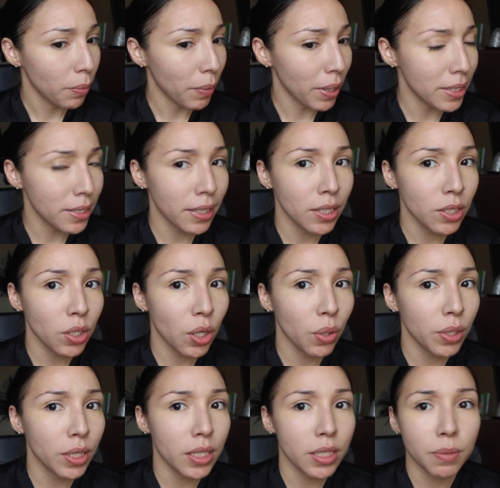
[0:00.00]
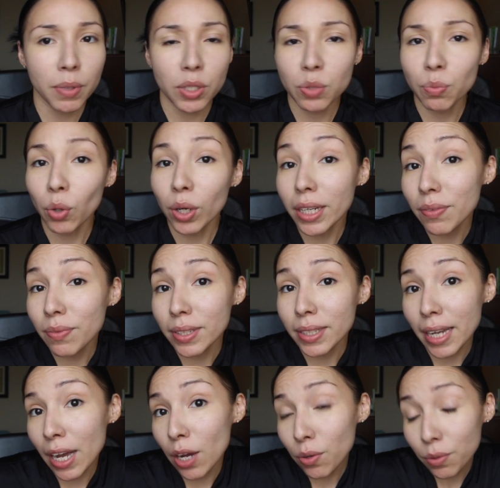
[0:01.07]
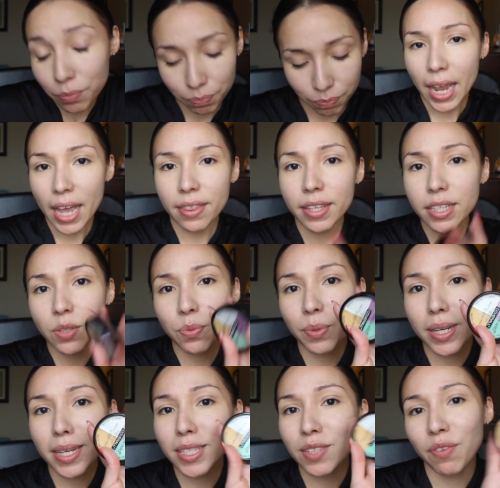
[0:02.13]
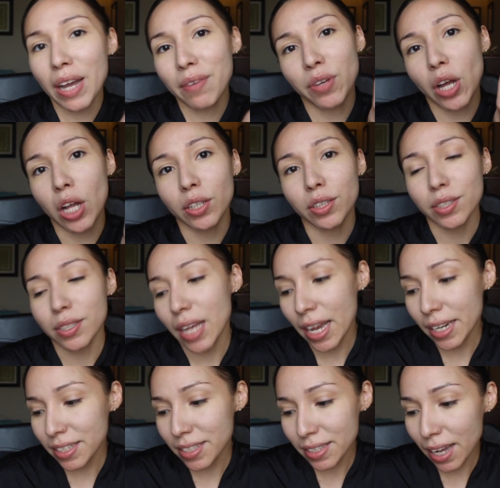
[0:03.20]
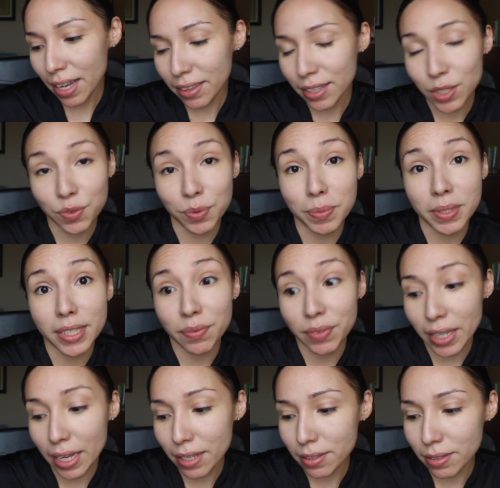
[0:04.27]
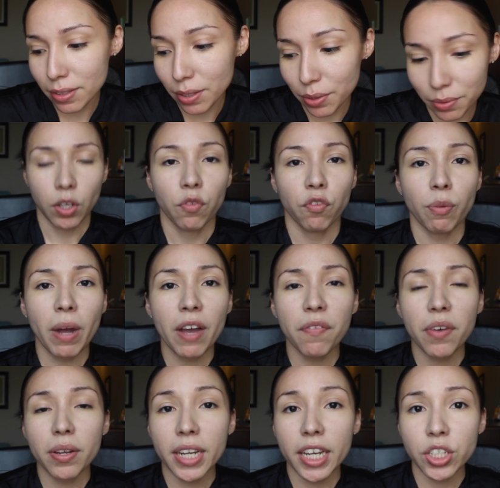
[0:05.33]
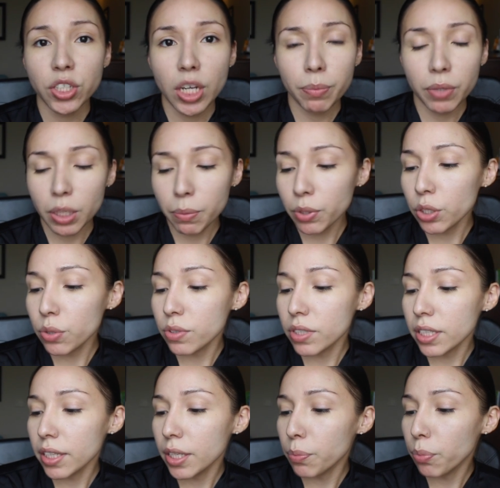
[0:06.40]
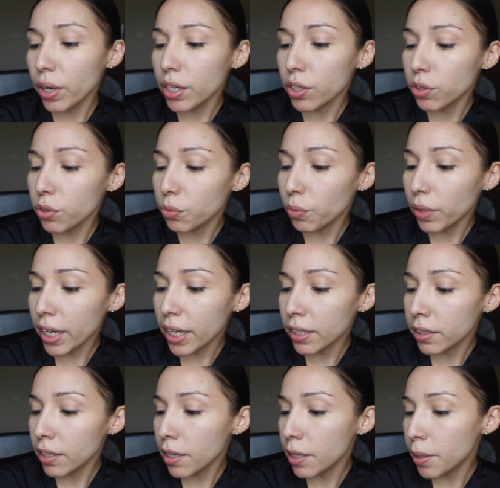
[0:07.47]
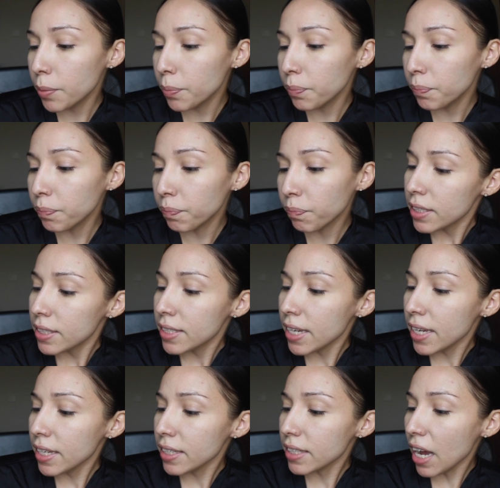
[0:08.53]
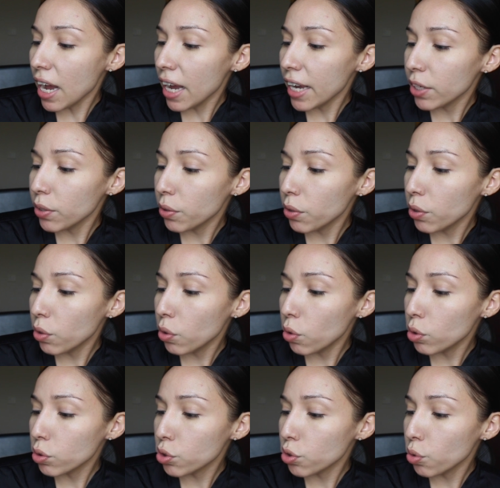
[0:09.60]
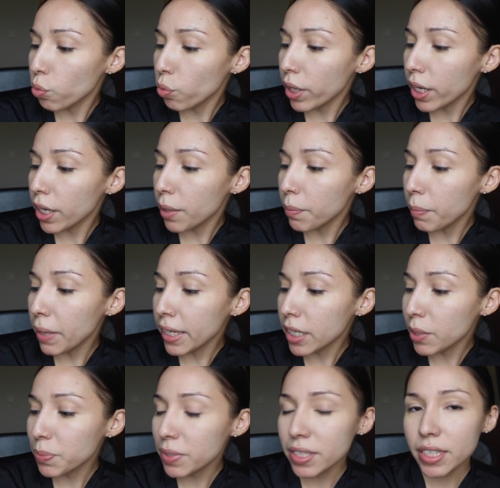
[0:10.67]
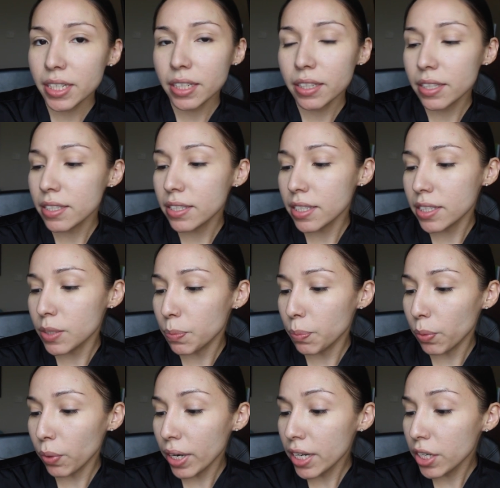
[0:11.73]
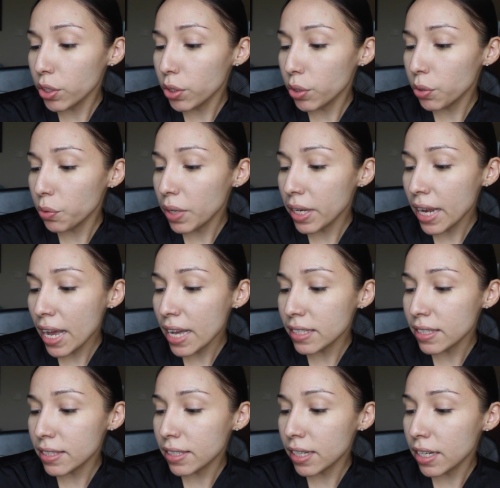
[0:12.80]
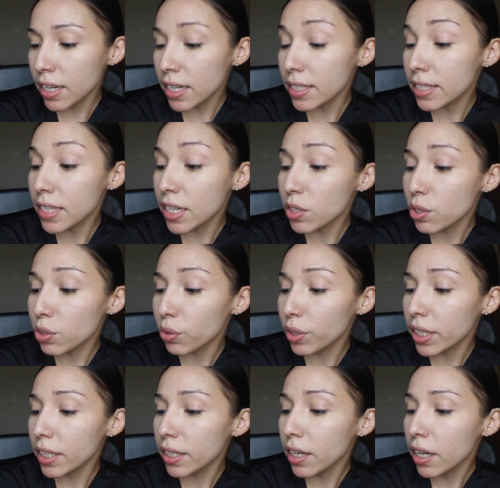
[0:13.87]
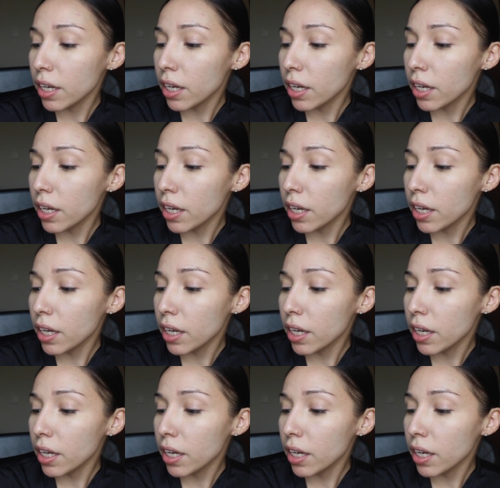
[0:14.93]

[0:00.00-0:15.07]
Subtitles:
my skin tone is much more evened out. And this was $5. I just got this from CVS. So for my foundation, I'm going to be using the brand new Lancome Tint Idole Ultra Wear Makeup Stick. This is brand new. It has a sunscreen